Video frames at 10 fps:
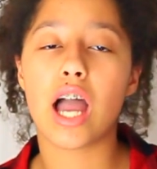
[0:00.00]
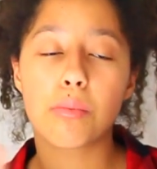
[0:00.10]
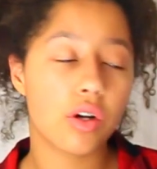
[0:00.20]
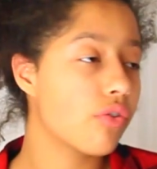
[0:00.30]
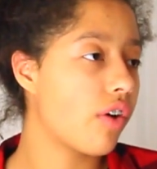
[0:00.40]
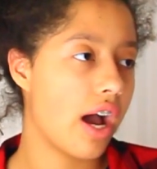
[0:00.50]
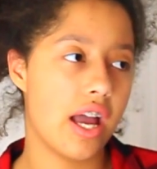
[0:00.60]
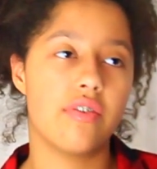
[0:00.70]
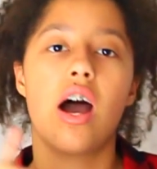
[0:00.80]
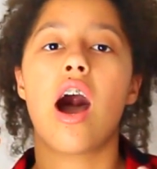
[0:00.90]
iPod
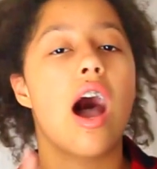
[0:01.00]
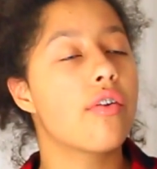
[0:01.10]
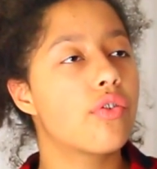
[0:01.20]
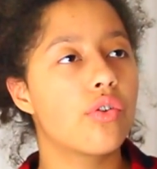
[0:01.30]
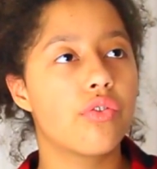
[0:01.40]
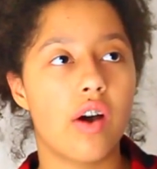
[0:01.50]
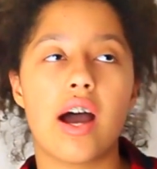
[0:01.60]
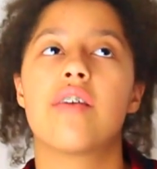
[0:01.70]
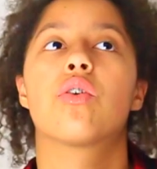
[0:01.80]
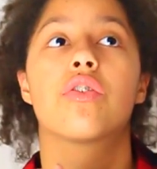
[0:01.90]
5, iPhone
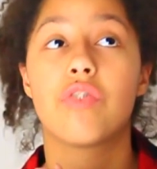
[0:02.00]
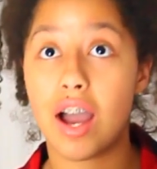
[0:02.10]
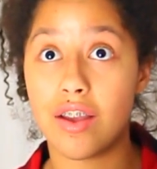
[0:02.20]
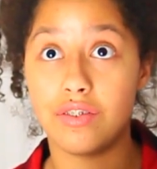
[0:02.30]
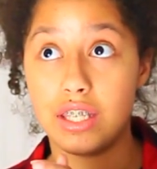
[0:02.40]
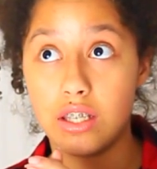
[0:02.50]
5 or 5